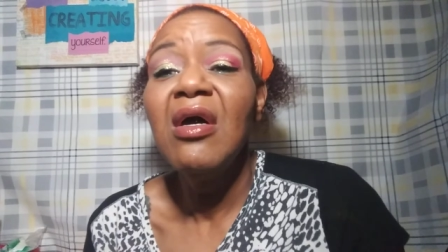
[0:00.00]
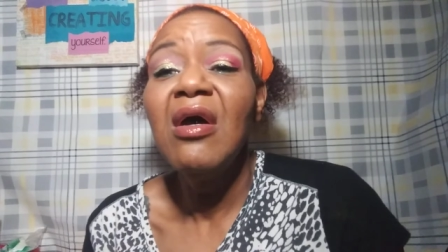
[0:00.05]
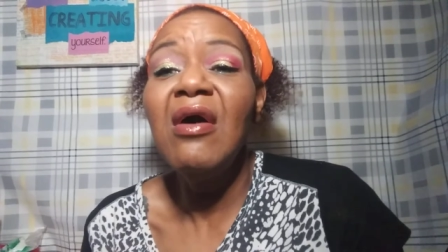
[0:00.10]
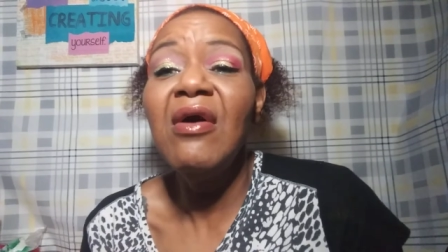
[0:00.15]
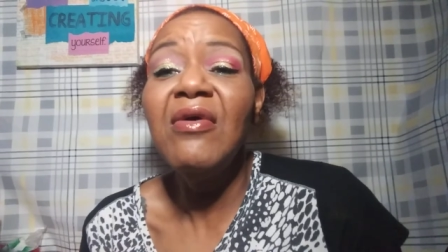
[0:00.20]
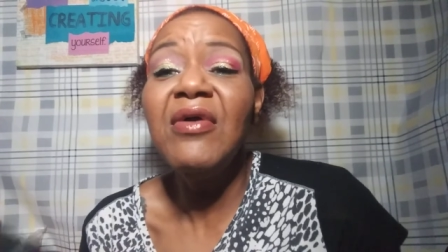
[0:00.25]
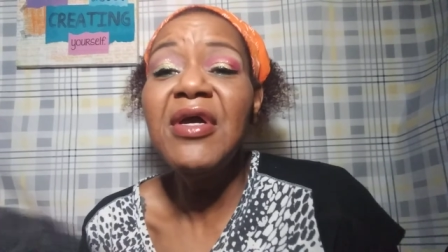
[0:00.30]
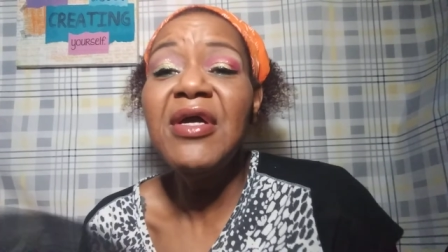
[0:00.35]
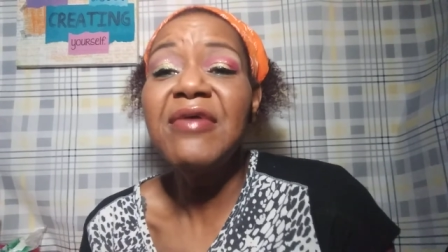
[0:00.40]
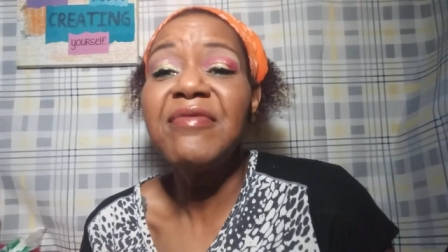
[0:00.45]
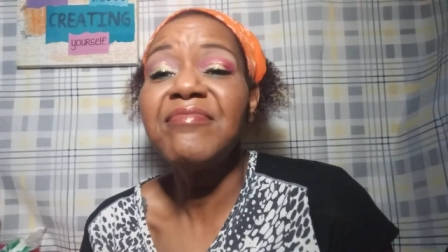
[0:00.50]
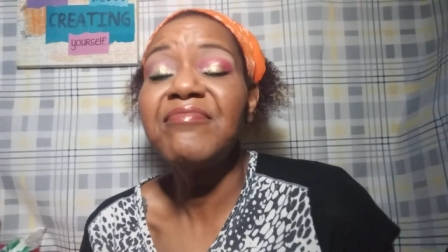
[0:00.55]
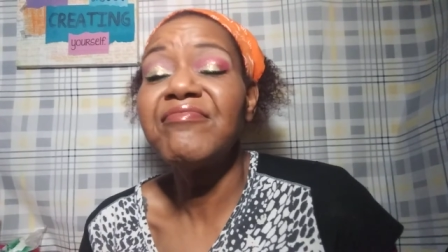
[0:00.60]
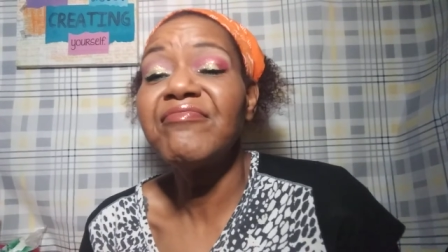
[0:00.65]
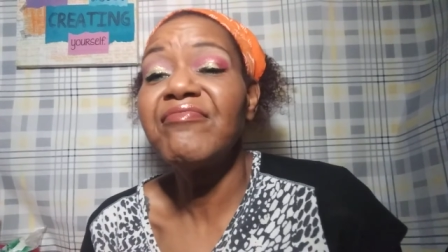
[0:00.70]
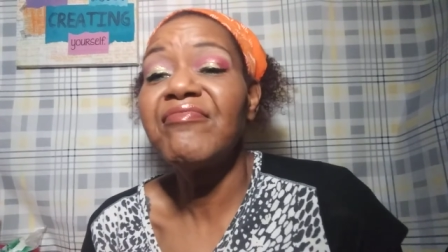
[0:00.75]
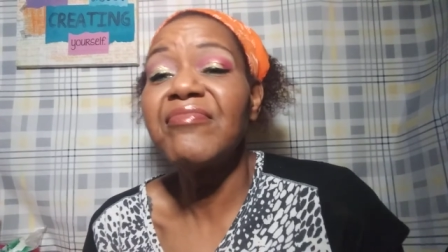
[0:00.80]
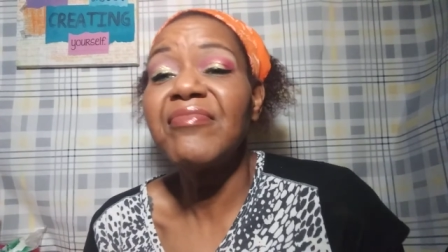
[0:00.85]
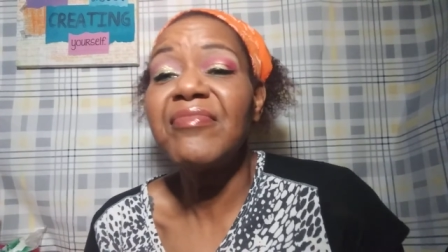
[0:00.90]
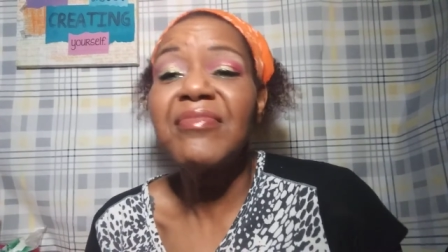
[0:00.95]
All right.
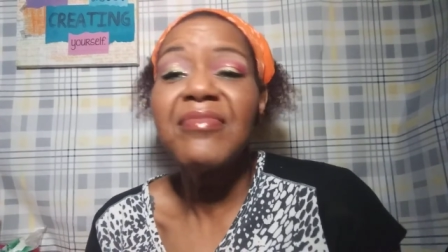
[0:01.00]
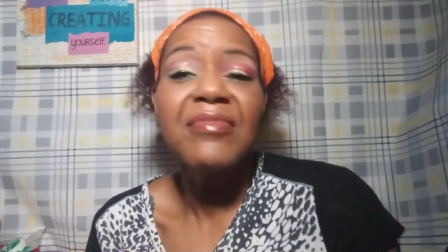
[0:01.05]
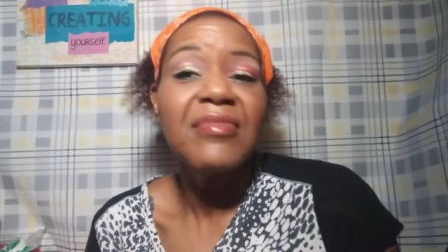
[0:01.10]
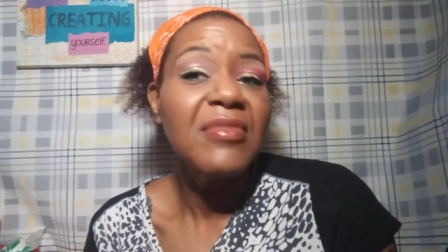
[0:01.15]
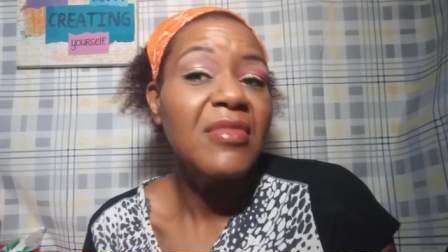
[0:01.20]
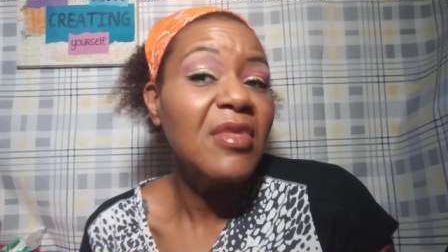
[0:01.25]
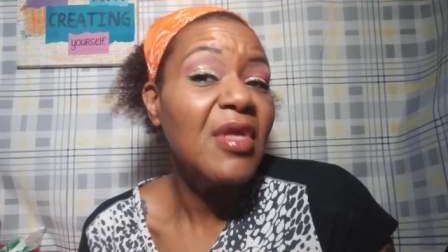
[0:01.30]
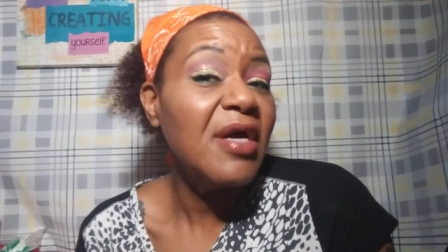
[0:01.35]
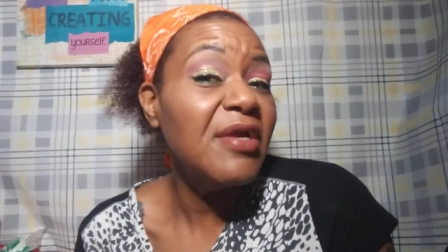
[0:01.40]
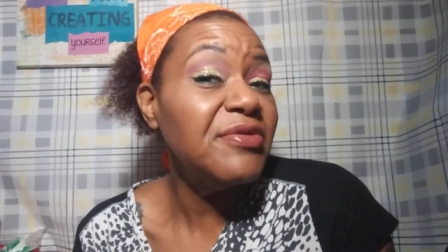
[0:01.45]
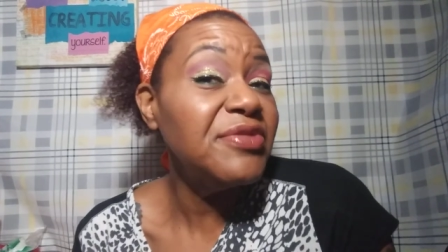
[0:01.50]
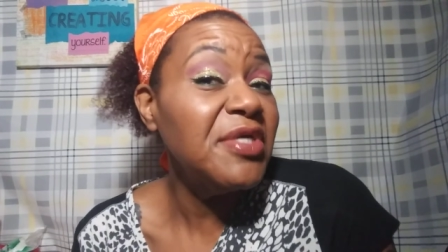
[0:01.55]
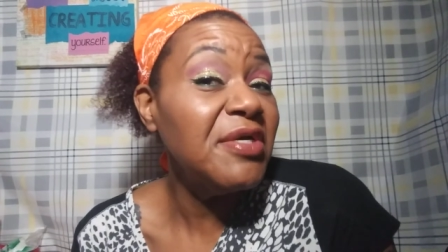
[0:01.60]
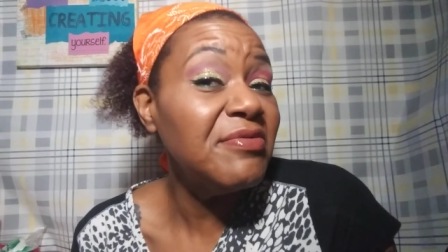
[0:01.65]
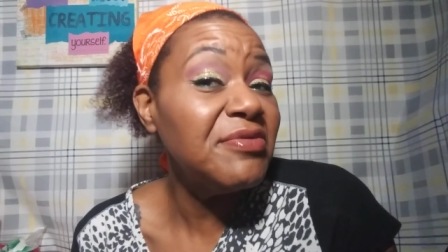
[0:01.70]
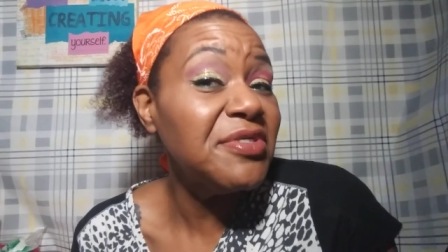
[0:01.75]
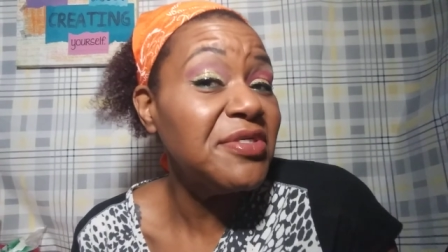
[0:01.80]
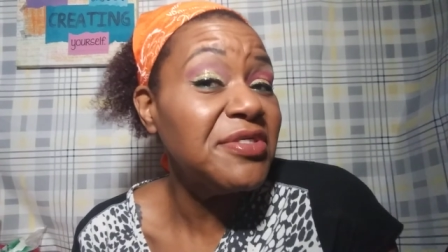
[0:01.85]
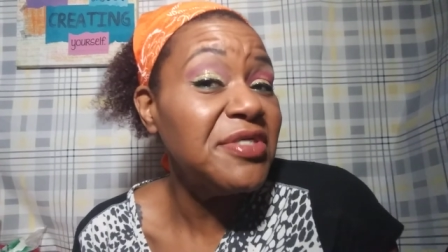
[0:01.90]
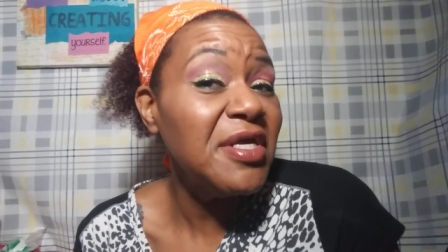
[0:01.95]
I don't think it
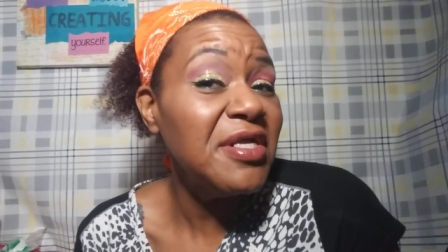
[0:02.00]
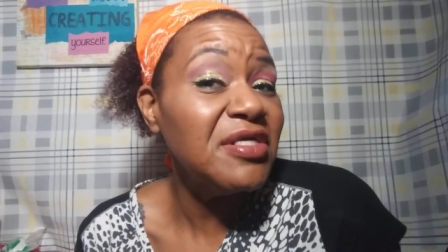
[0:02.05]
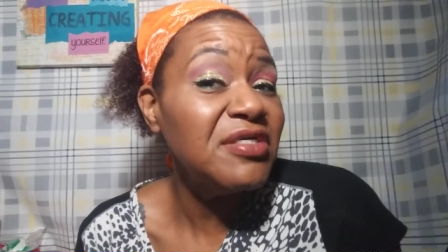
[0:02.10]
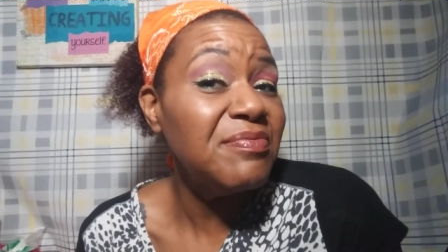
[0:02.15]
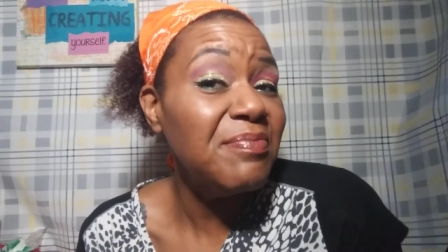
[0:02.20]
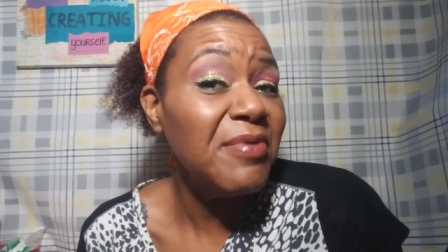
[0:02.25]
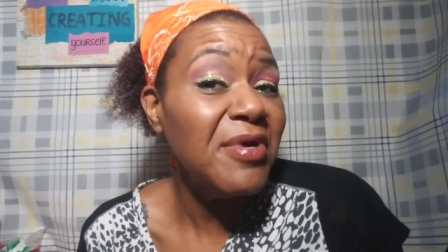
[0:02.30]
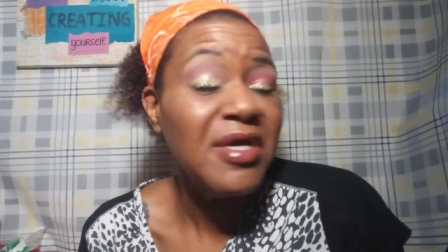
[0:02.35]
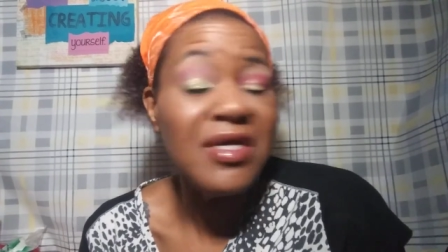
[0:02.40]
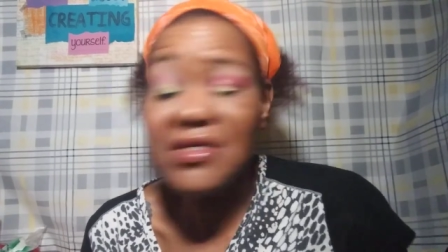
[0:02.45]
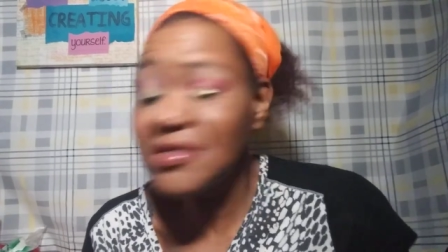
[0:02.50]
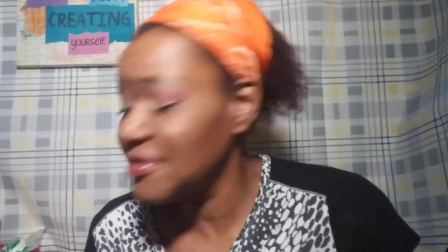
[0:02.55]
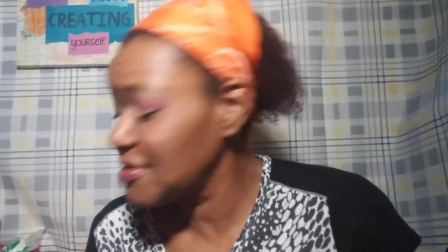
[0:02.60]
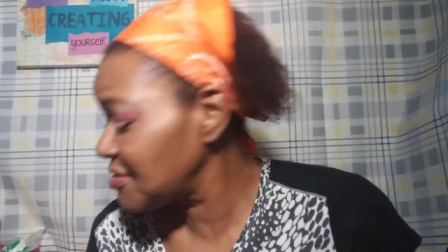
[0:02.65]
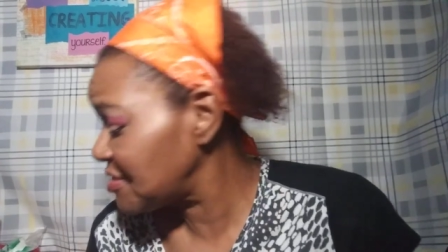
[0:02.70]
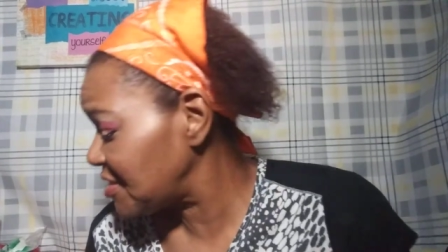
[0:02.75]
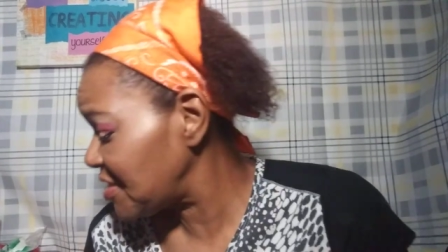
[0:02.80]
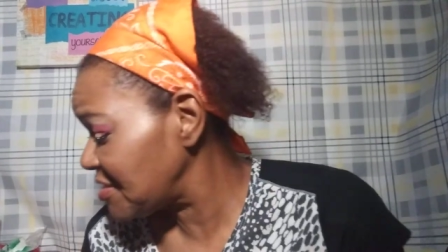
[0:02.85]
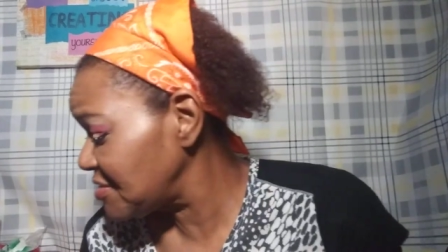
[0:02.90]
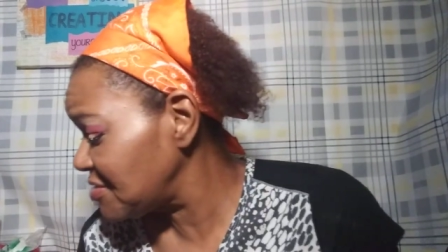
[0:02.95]
was a setting spray
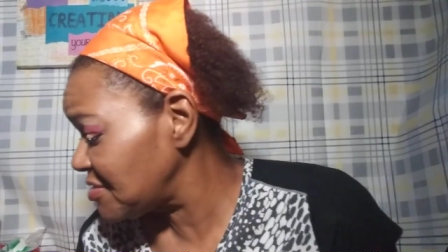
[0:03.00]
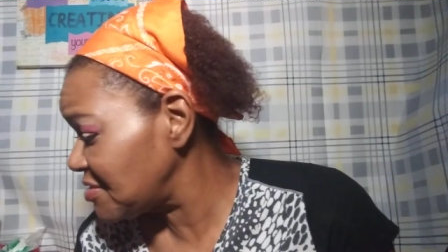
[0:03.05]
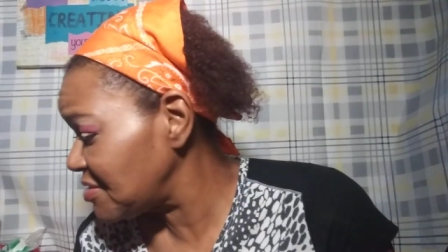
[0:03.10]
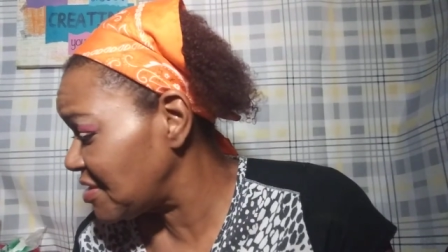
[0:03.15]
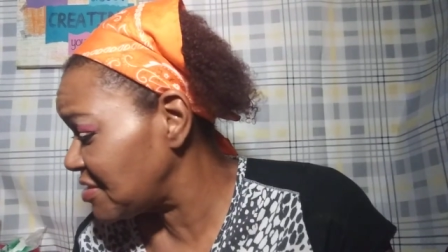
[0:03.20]
it doesn't.